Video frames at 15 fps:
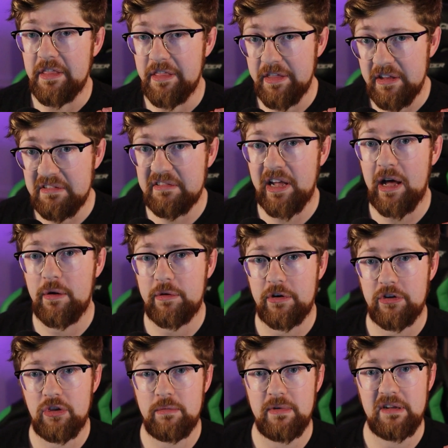This
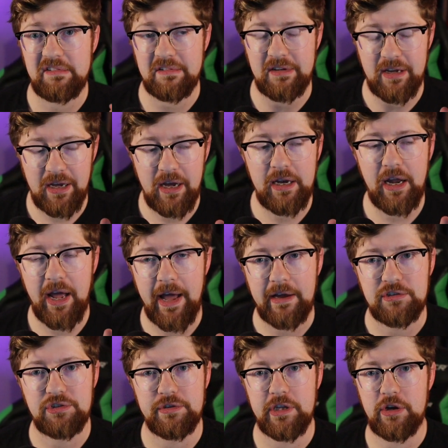algorithm is not
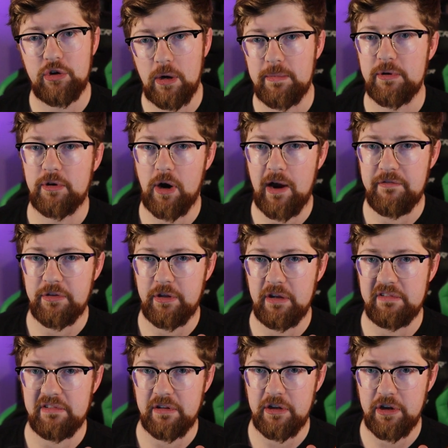actually
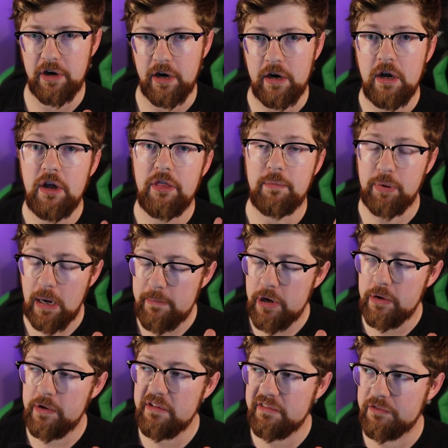cryptographically secure. The
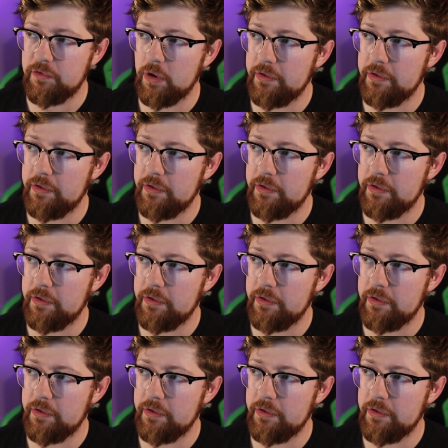primary reason